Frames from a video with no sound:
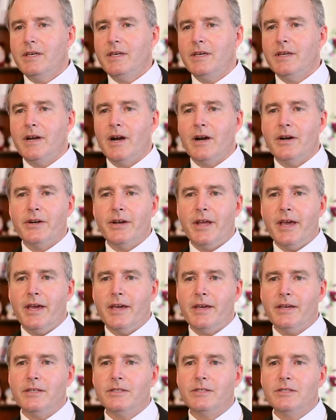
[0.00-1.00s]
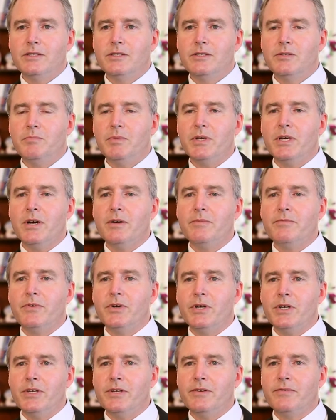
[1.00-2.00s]
In our day, it's become
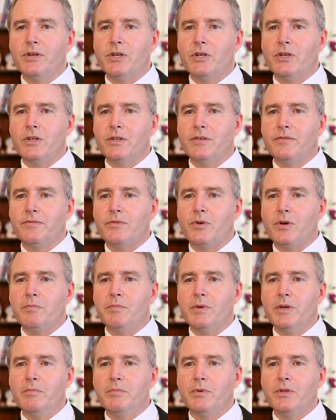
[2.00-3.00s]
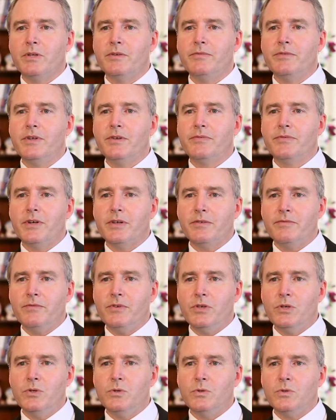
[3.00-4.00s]
very difficult for people of differing
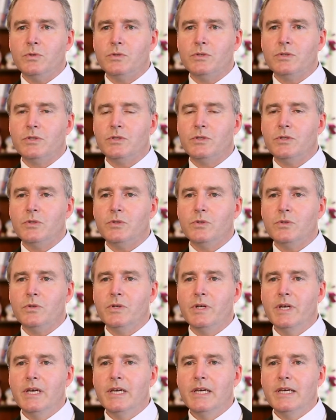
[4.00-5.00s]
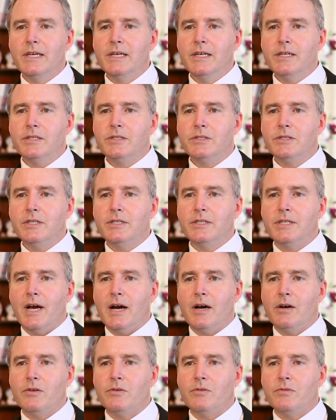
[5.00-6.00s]
views to sit
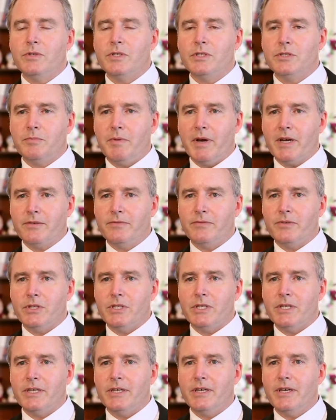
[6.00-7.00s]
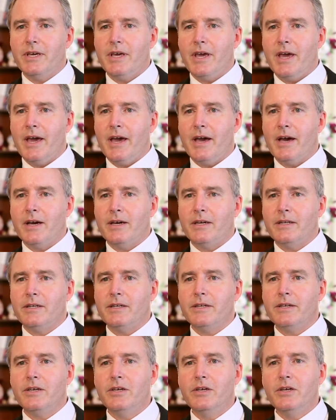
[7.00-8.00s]
down respectfully
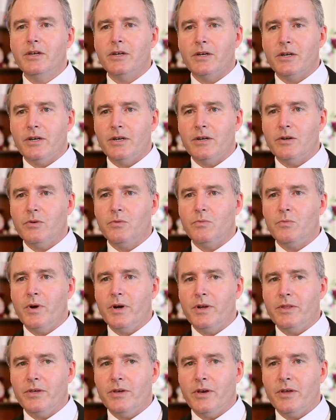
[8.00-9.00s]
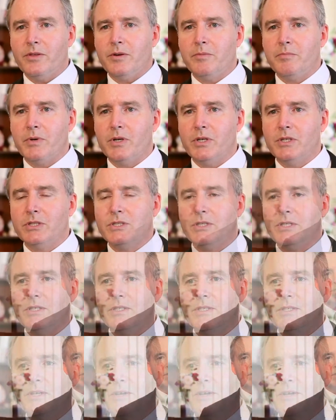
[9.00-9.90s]
and hear where the other person